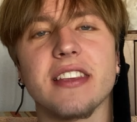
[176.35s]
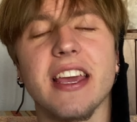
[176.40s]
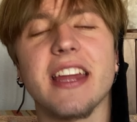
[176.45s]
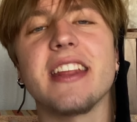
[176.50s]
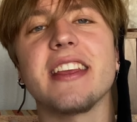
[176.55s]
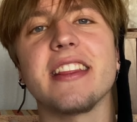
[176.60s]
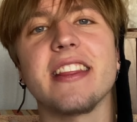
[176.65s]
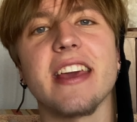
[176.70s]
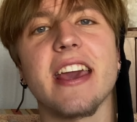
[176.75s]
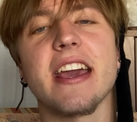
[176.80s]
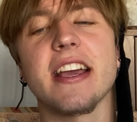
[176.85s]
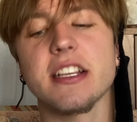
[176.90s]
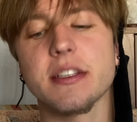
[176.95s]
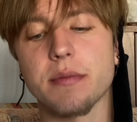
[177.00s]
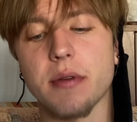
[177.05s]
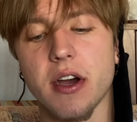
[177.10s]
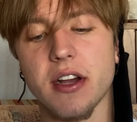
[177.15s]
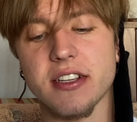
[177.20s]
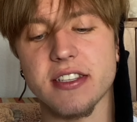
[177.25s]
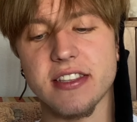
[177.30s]
Getting the
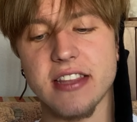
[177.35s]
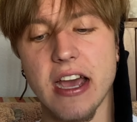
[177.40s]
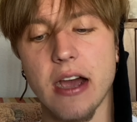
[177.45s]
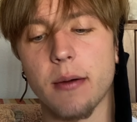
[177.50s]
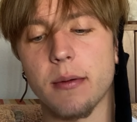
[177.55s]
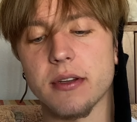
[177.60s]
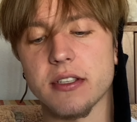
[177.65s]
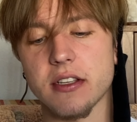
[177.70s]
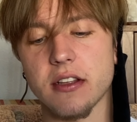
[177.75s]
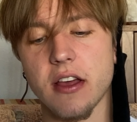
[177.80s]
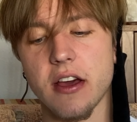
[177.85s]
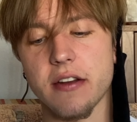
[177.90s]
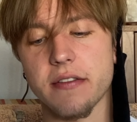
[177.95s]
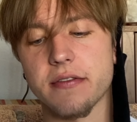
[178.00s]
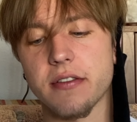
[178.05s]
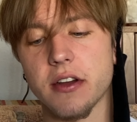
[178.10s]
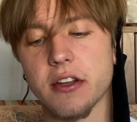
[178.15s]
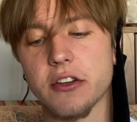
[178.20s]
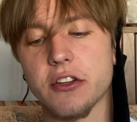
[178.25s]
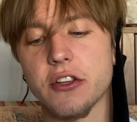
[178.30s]
Xbox, that was a lot
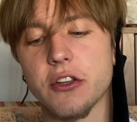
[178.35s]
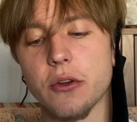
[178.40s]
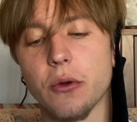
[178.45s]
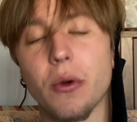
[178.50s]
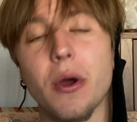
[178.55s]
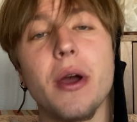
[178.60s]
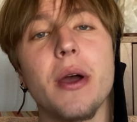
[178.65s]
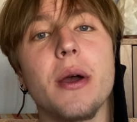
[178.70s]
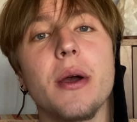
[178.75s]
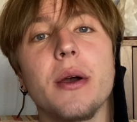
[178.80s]
of fun too.